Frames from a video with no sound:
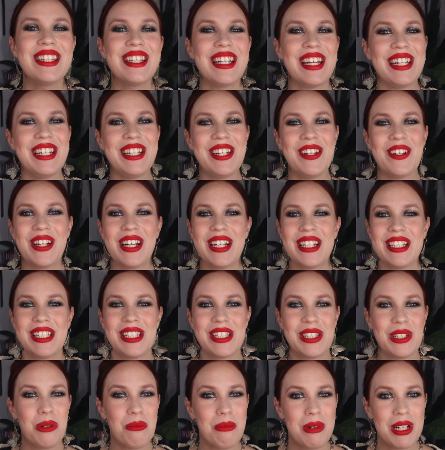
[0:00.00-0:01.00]
Thank you
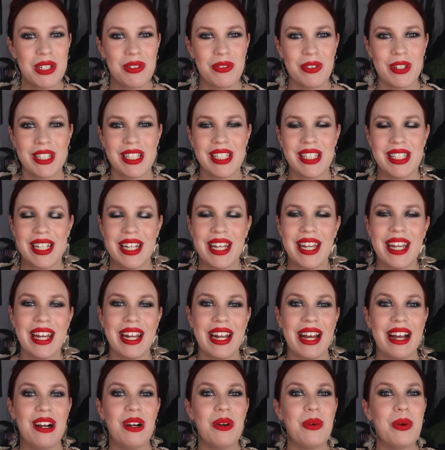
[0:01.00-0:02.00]
guys so much for sticking
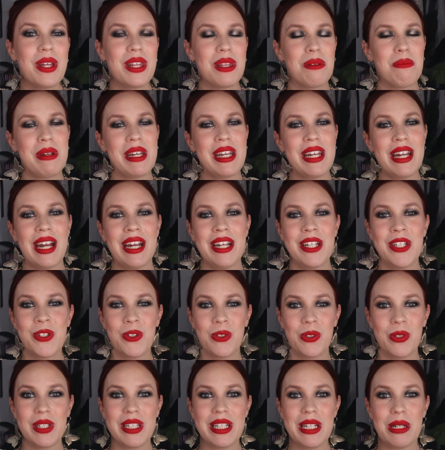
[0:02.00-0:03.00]
it out with me. I
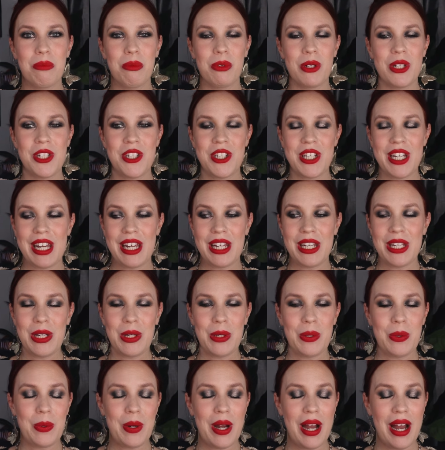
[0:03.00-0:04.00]
truly appreciate
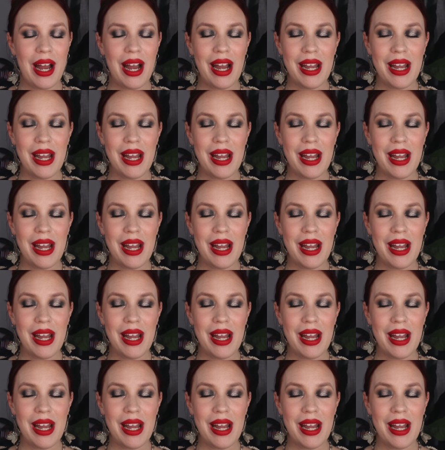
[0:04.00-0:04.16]
you.